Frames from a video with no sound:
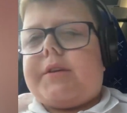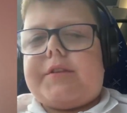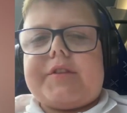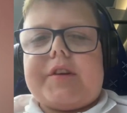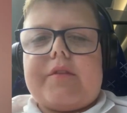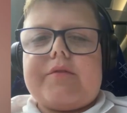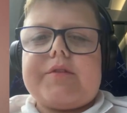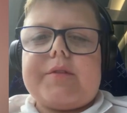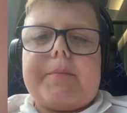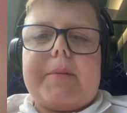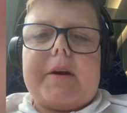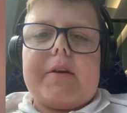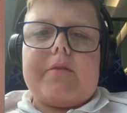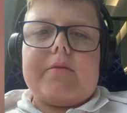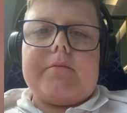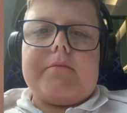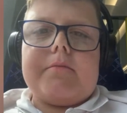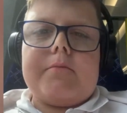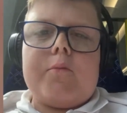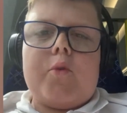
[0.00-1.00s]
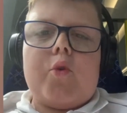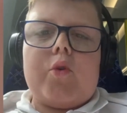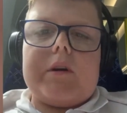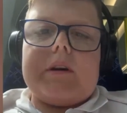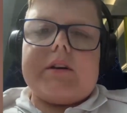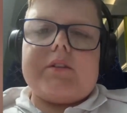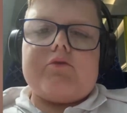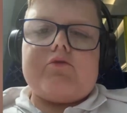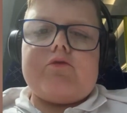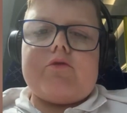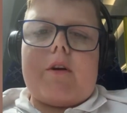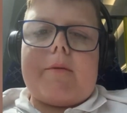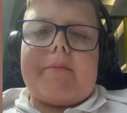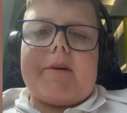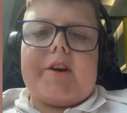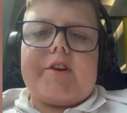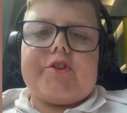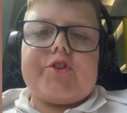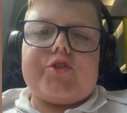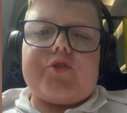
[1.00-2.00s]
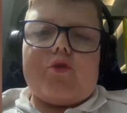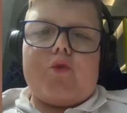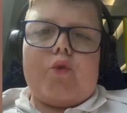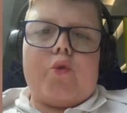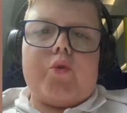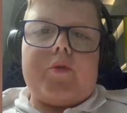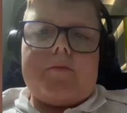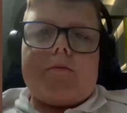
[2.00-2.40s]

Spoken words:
sounds a bit more rubbish though.